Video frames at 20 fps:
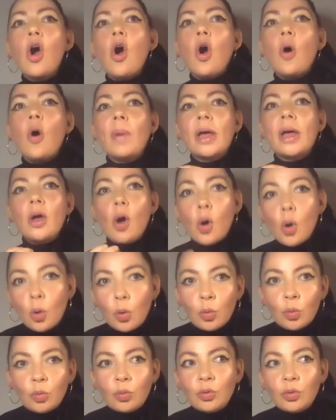on my
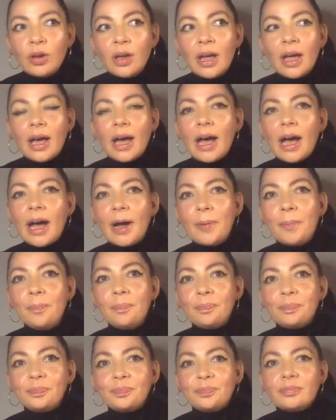own. Um,
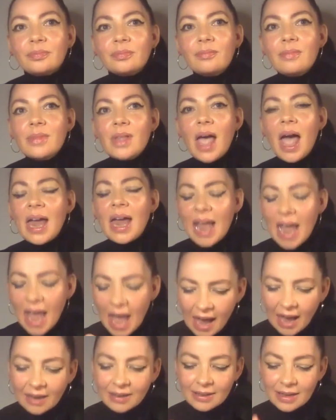and I
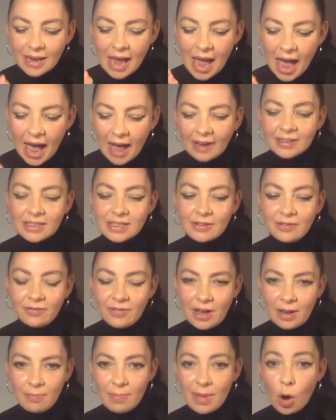had, had to
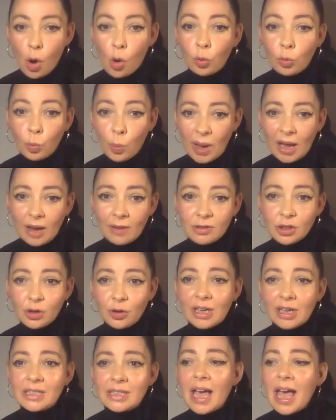find my own way of
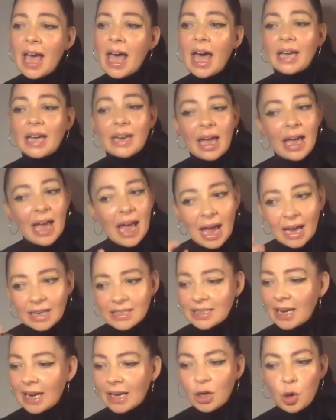doing it. And I had to
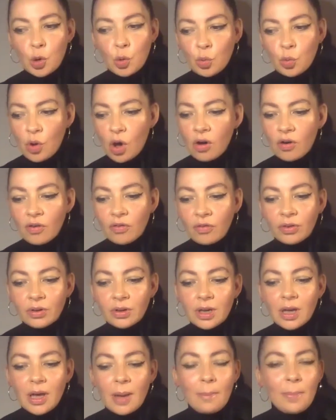let go of
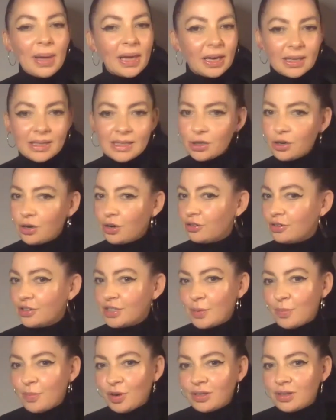being concerned
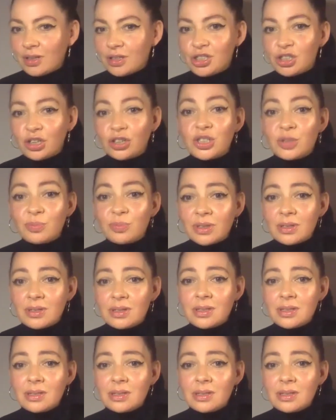about the judgment